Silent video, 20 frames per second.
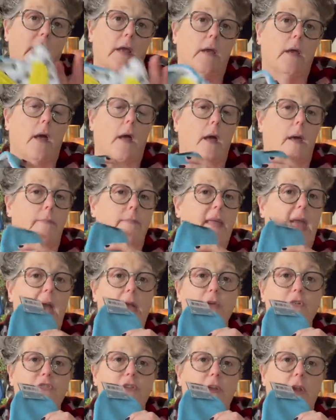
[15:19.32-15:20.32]
um, yeah,
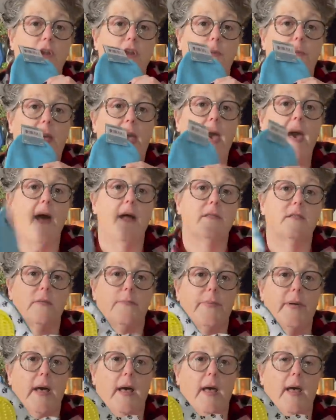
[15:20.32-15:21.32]
use it on your pets,
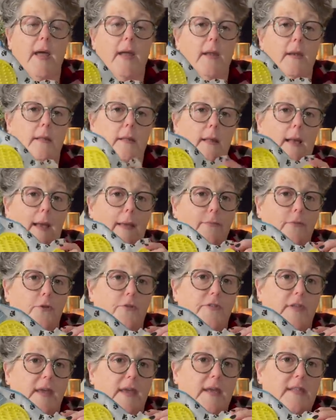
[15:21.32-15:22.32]
but I'm
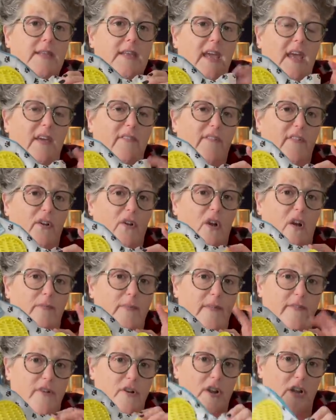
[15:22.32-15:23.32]
using it to get fur off
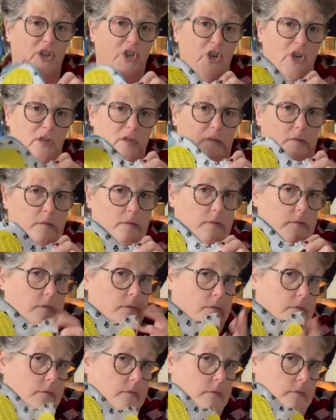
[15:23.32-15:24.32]
my furniture.
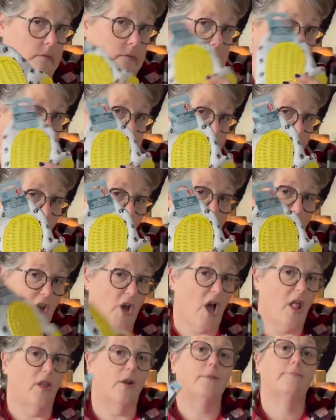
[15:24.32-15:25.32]
For
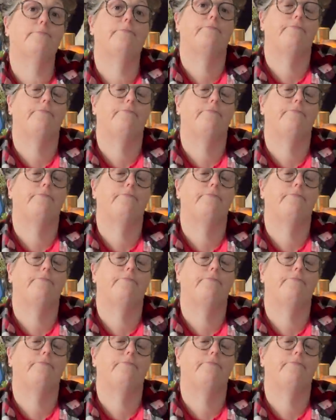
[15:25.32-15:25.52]
$1,